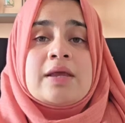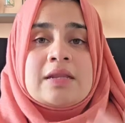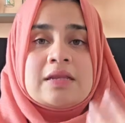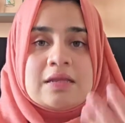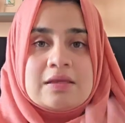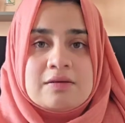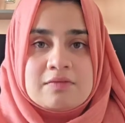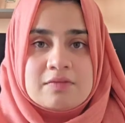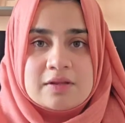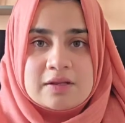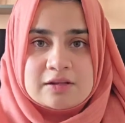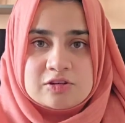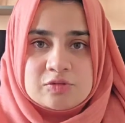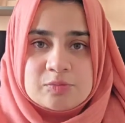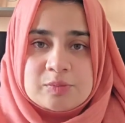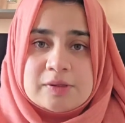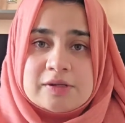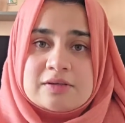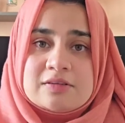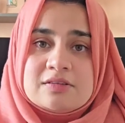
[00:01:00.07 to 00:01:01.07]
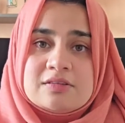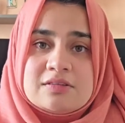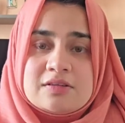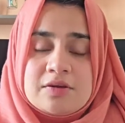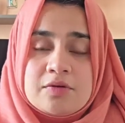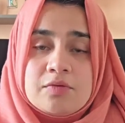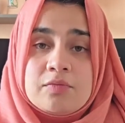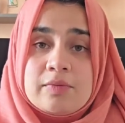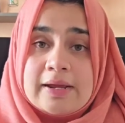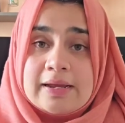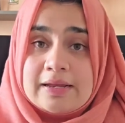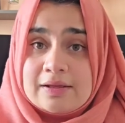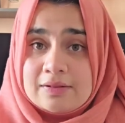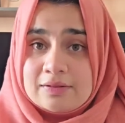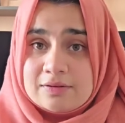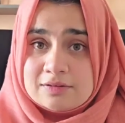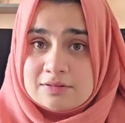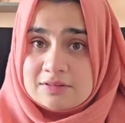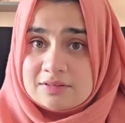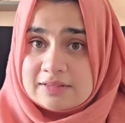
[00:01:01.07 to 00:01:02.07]
can even experience
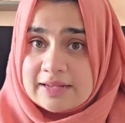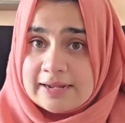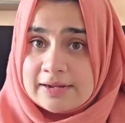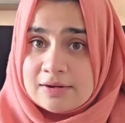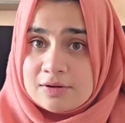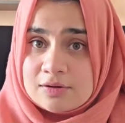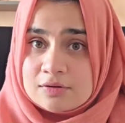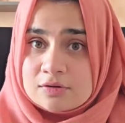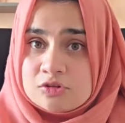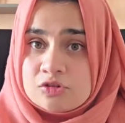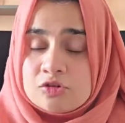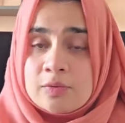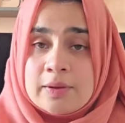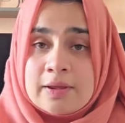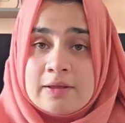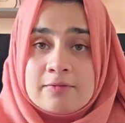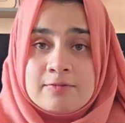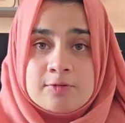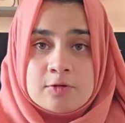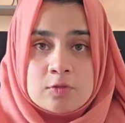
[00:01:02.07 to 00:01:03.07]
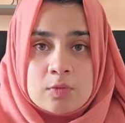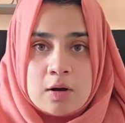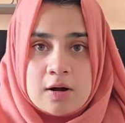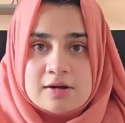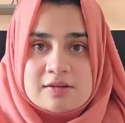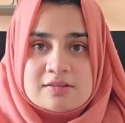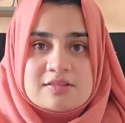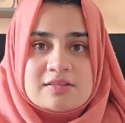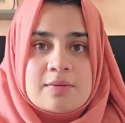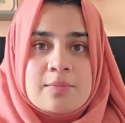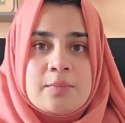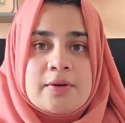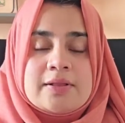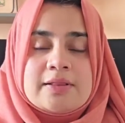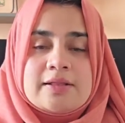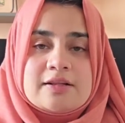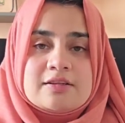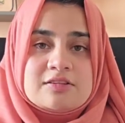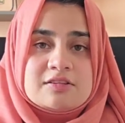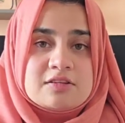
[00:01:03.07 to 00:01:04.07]
irregular cycles. So if you are
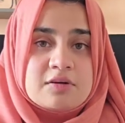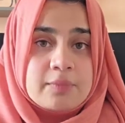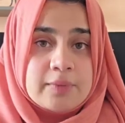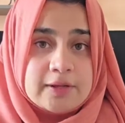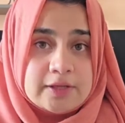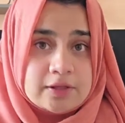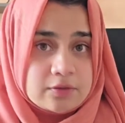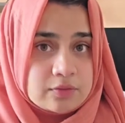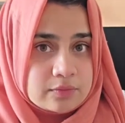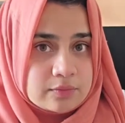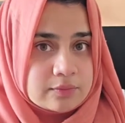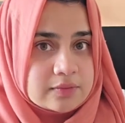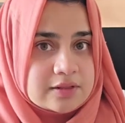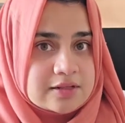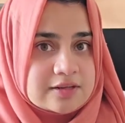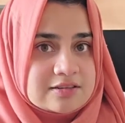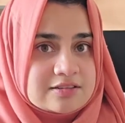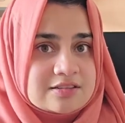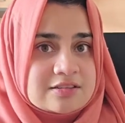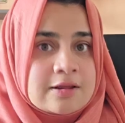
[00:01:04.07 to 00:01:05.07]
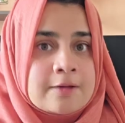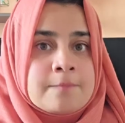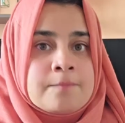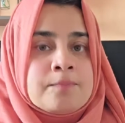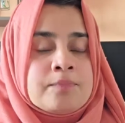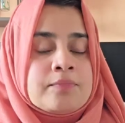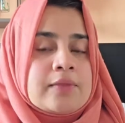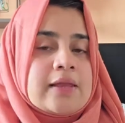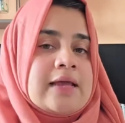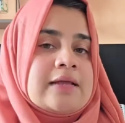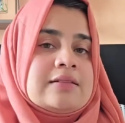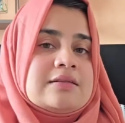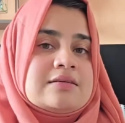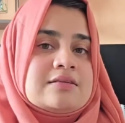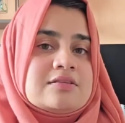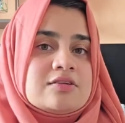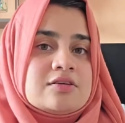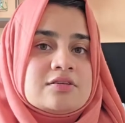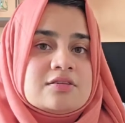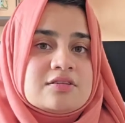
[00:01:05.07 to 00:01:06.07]
someone that's going through this and
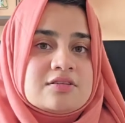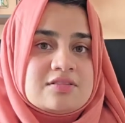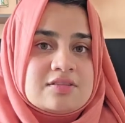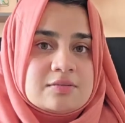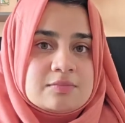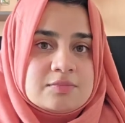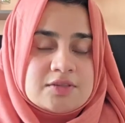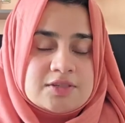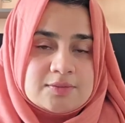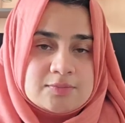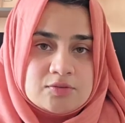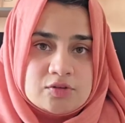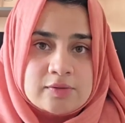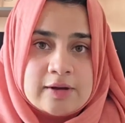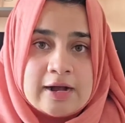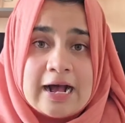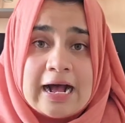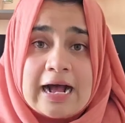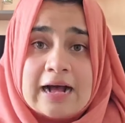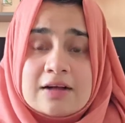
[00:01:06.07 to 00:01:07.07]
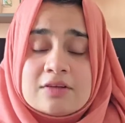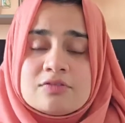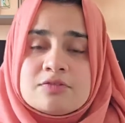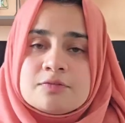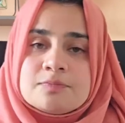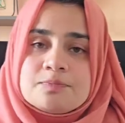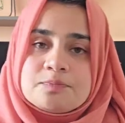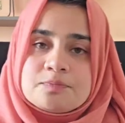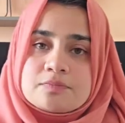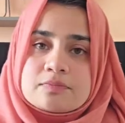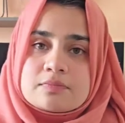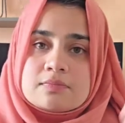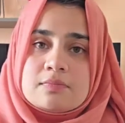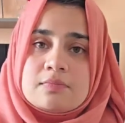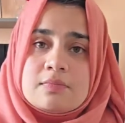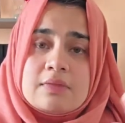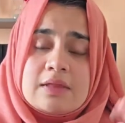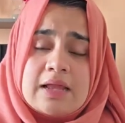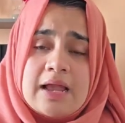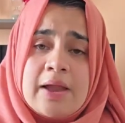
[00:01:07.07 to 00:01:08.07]
these are the symptoms you have,
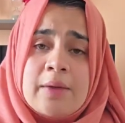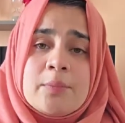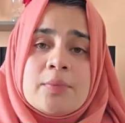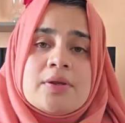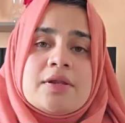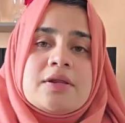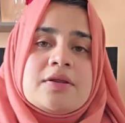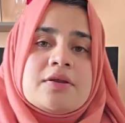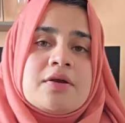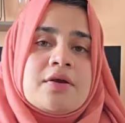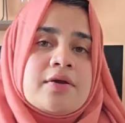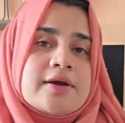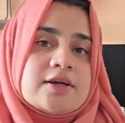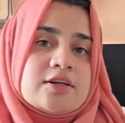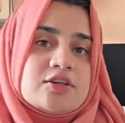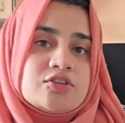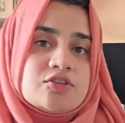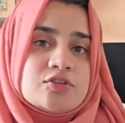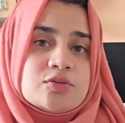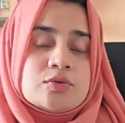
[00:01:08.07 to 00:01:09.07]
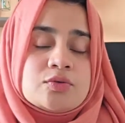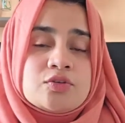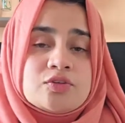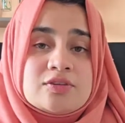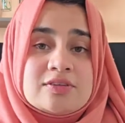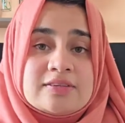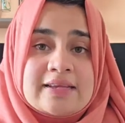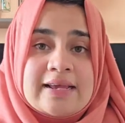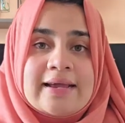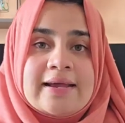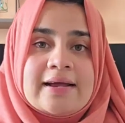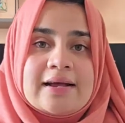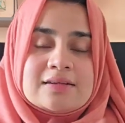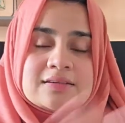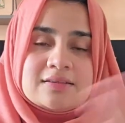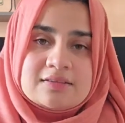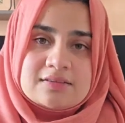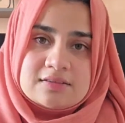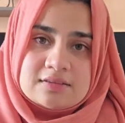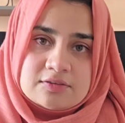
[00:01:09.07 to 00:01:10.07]
I would encourage you to take
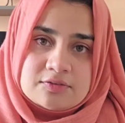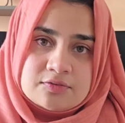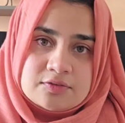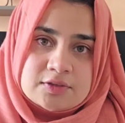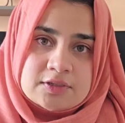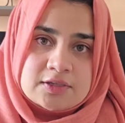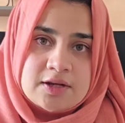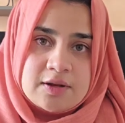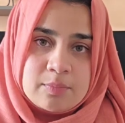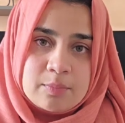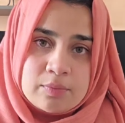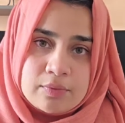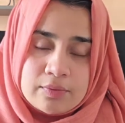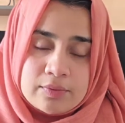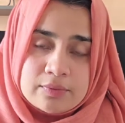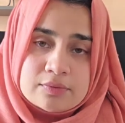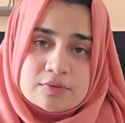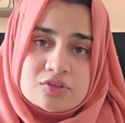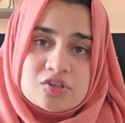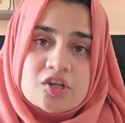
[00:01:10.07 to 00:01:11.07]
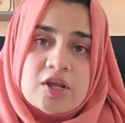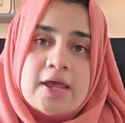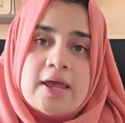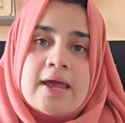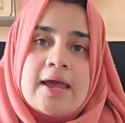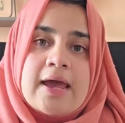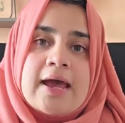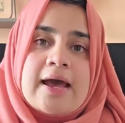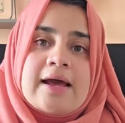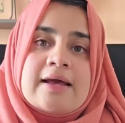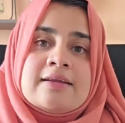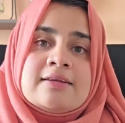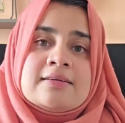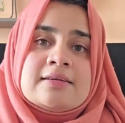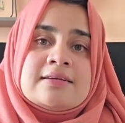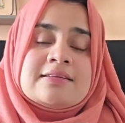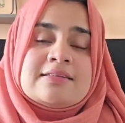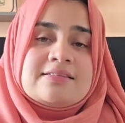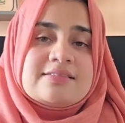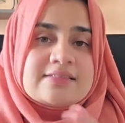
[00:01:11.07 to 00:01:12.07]
a different approach.
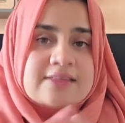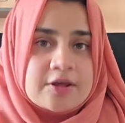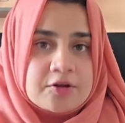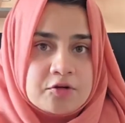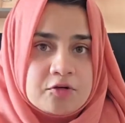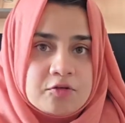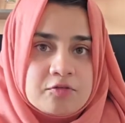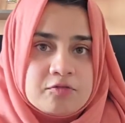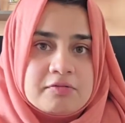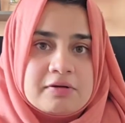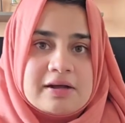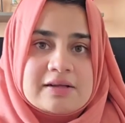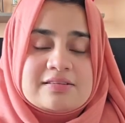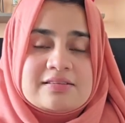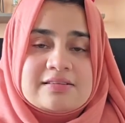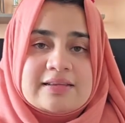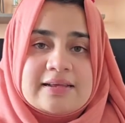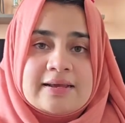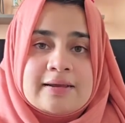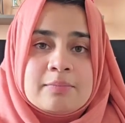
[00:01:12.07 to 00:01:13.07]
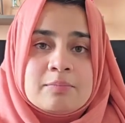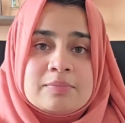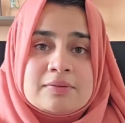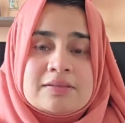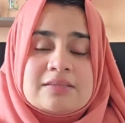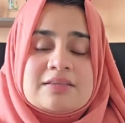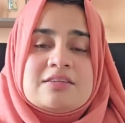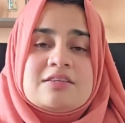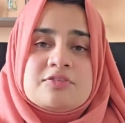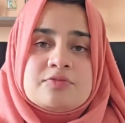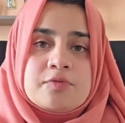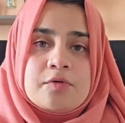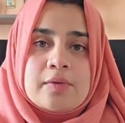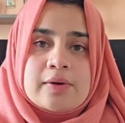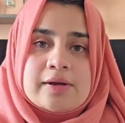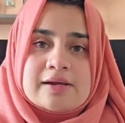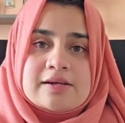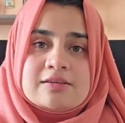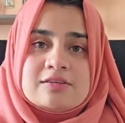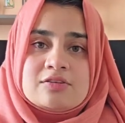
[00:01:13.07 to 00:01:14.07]
And instead of fasting, please
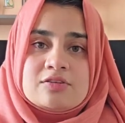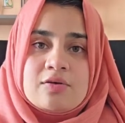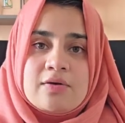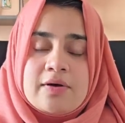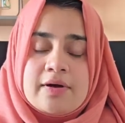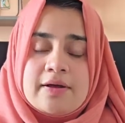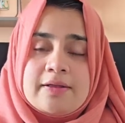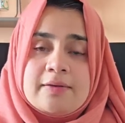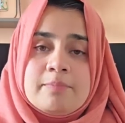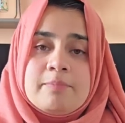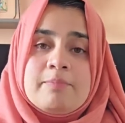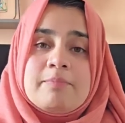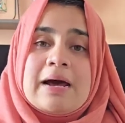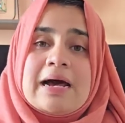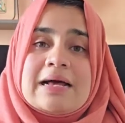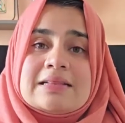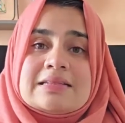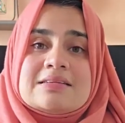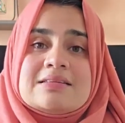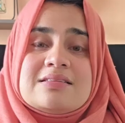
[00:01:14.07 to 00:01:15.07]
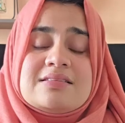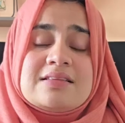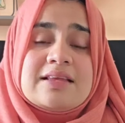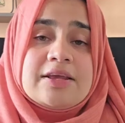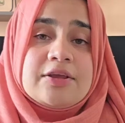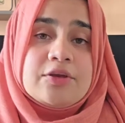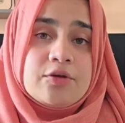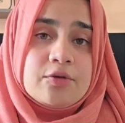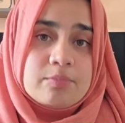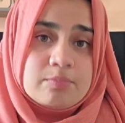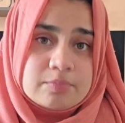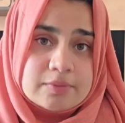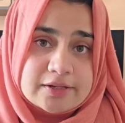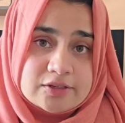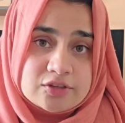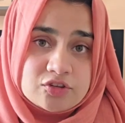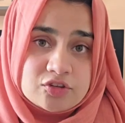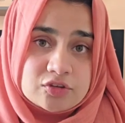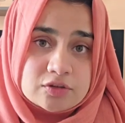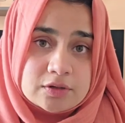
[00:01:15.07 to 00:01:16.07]
focus on balancing your
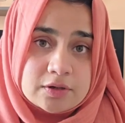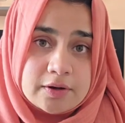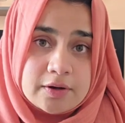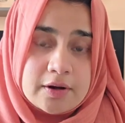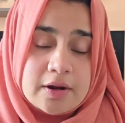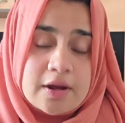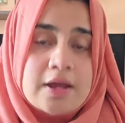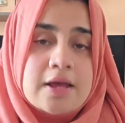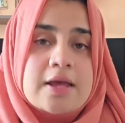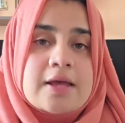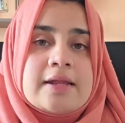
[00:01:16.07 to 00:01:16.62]
blood sugar.